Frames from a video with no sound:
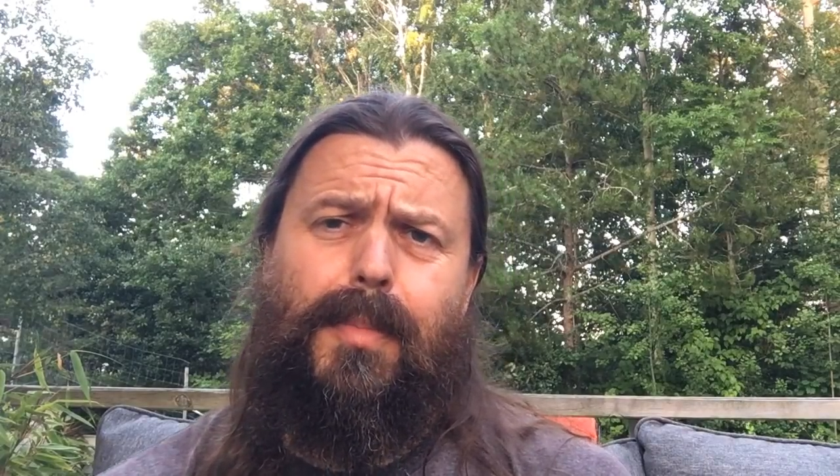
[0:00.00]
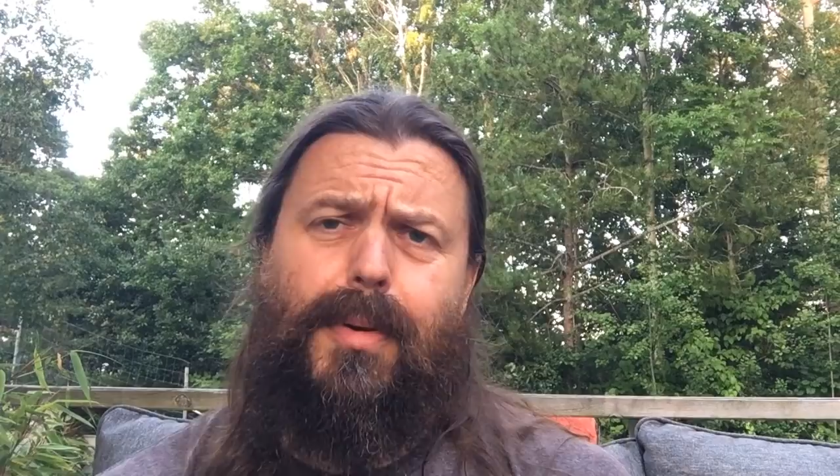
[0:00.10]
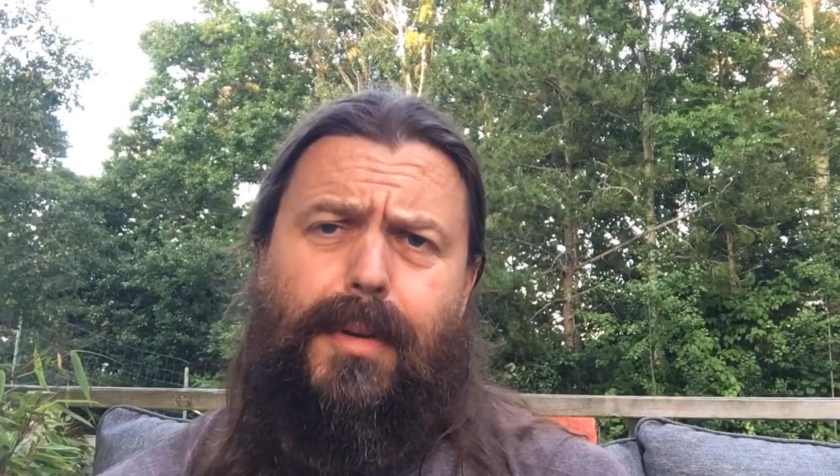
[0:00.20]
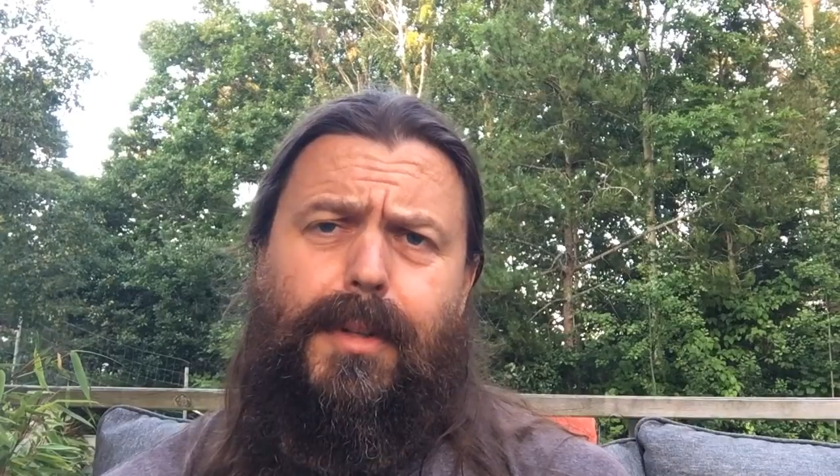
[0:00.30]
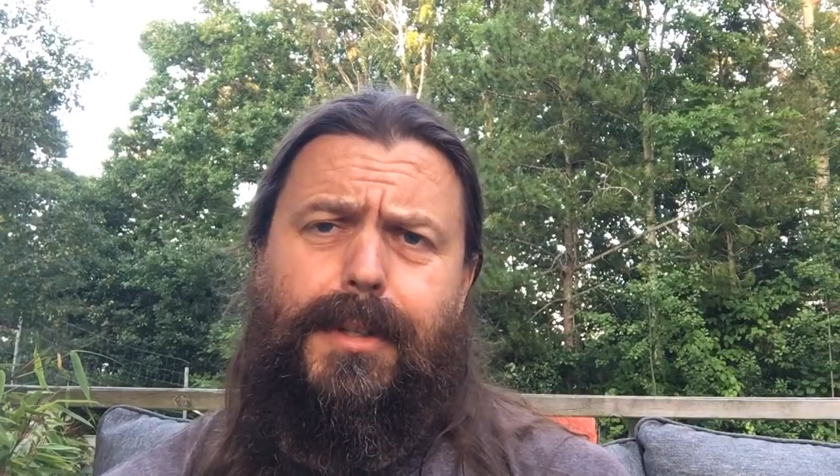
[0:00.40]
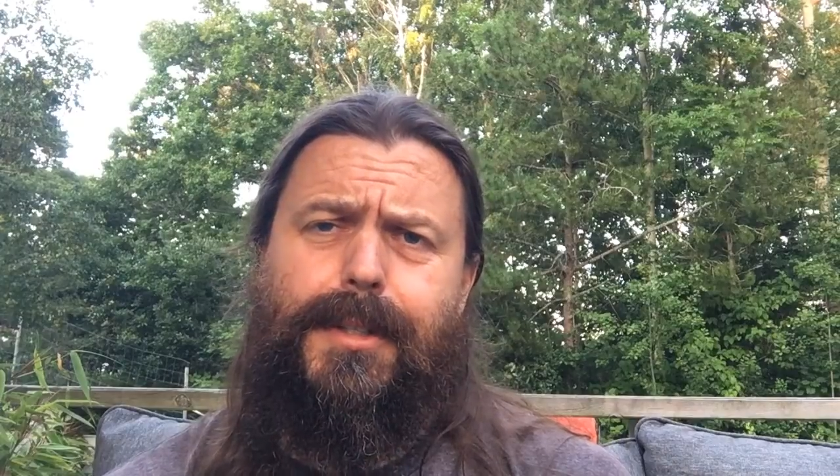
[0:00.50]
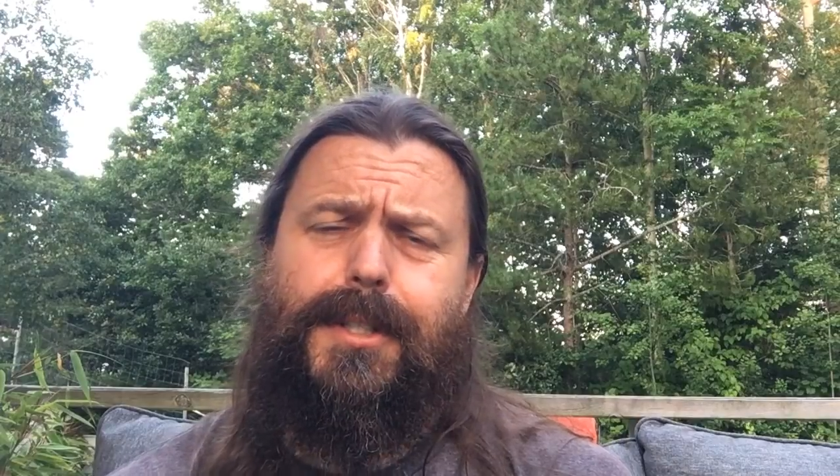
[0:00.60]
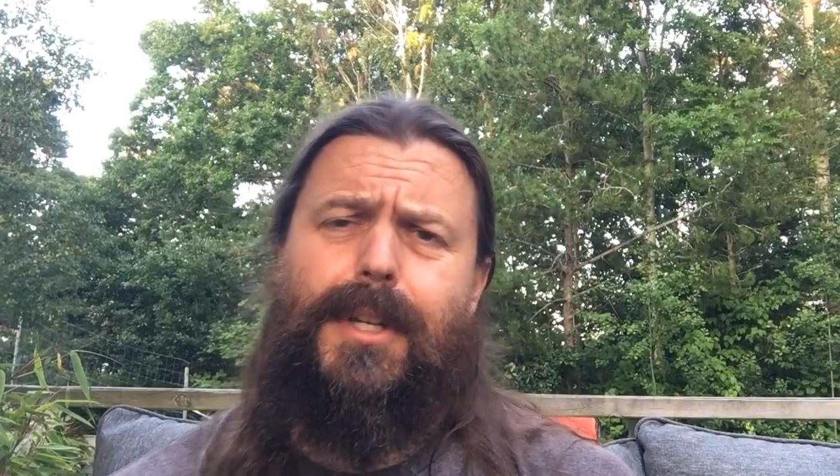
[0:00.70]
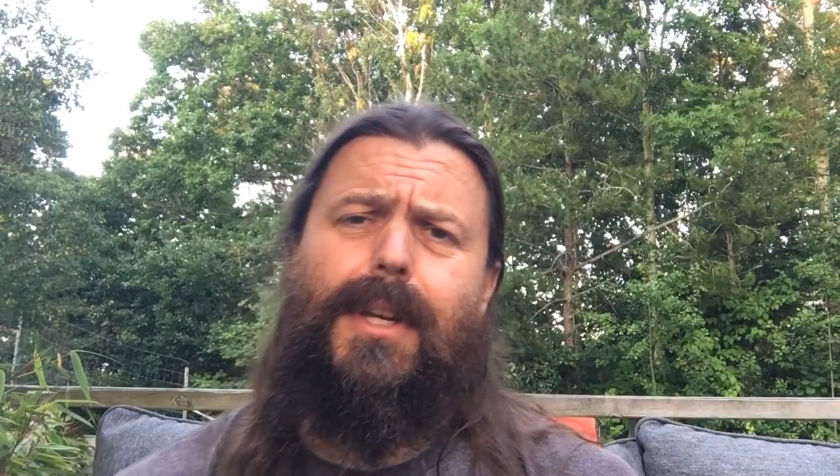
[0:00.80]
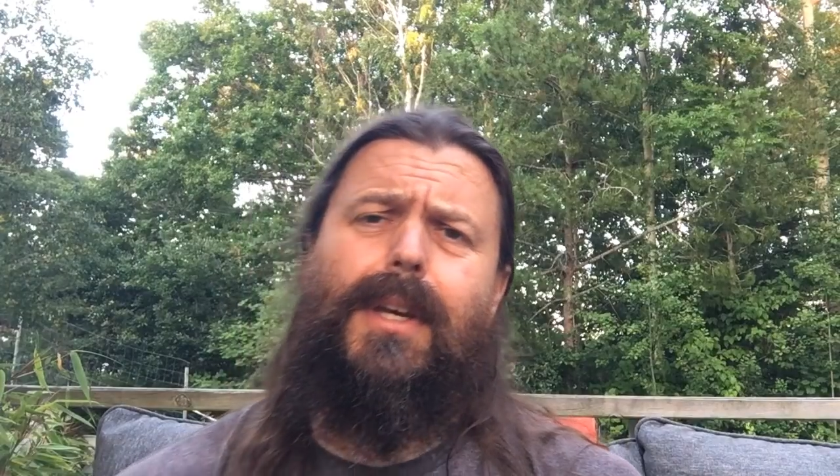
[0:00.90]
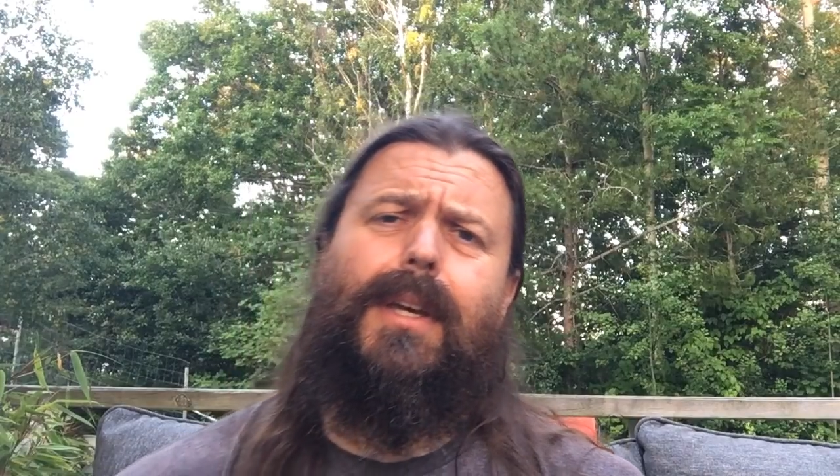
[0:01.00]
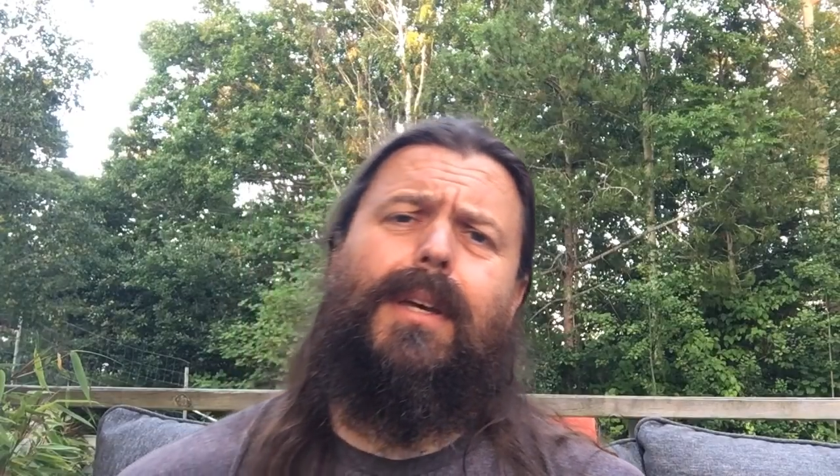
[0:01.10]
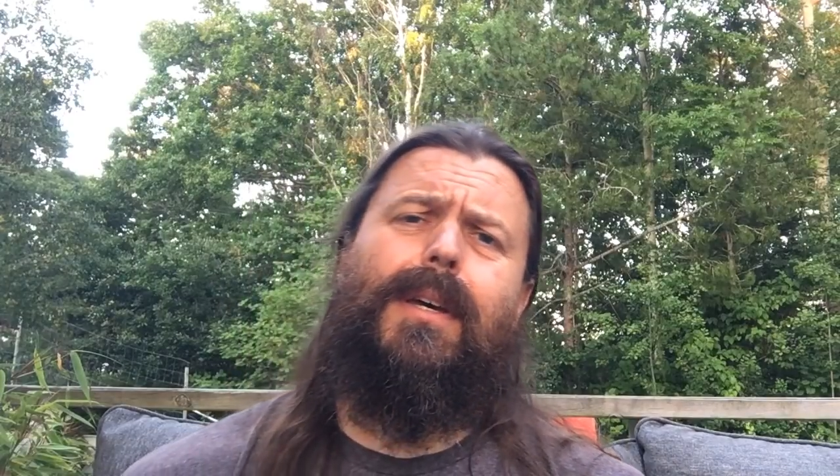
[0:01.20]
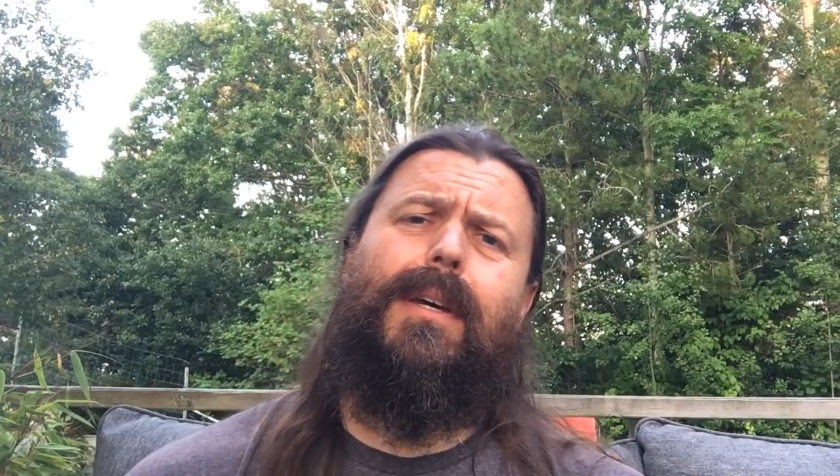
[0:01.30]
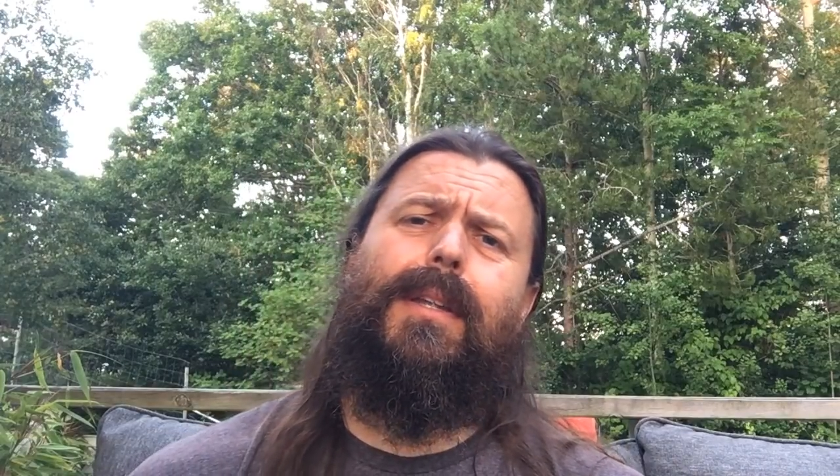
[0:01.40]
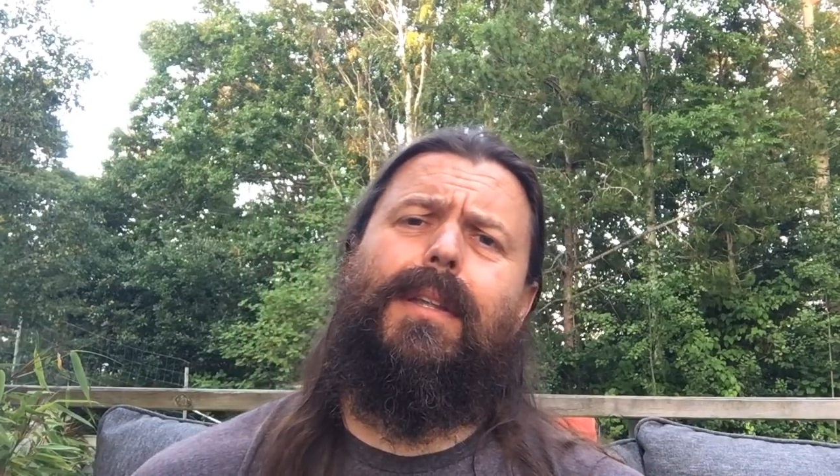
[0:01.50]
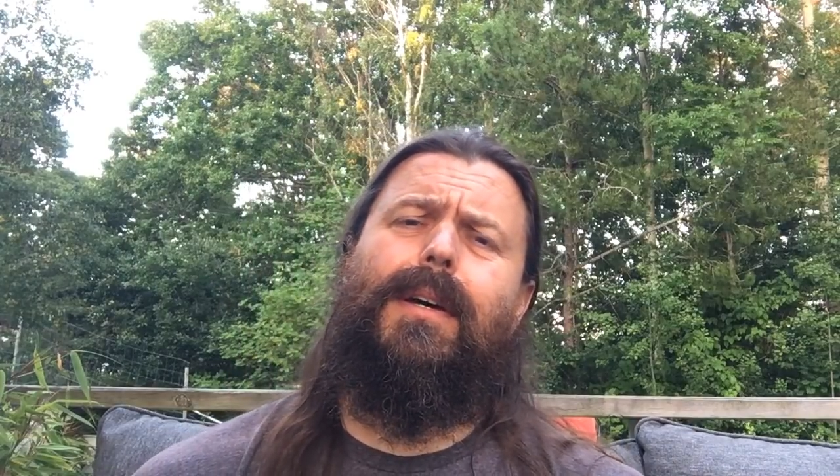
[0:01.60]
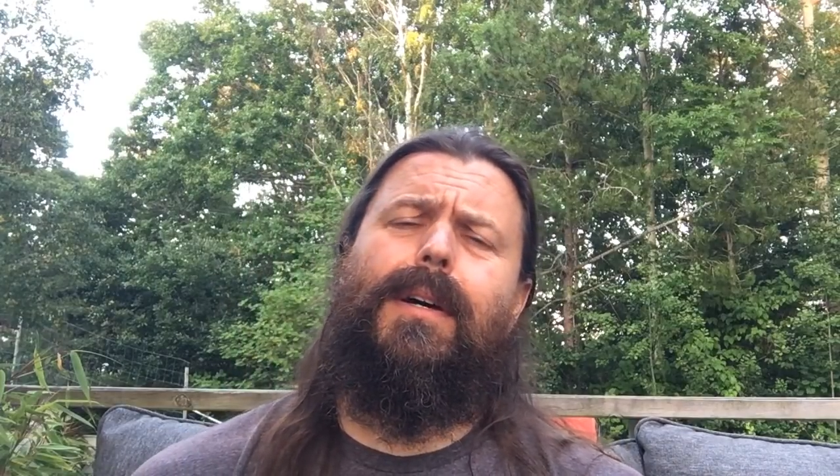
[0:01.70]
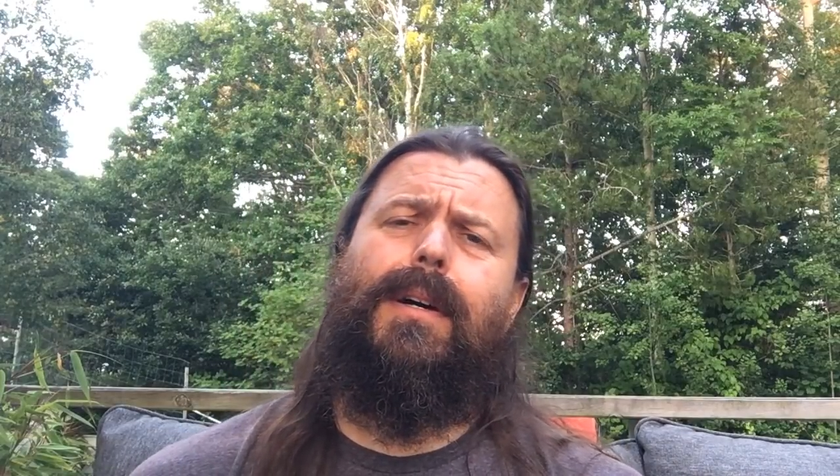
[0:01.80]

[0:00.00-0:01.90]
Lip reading: privilege in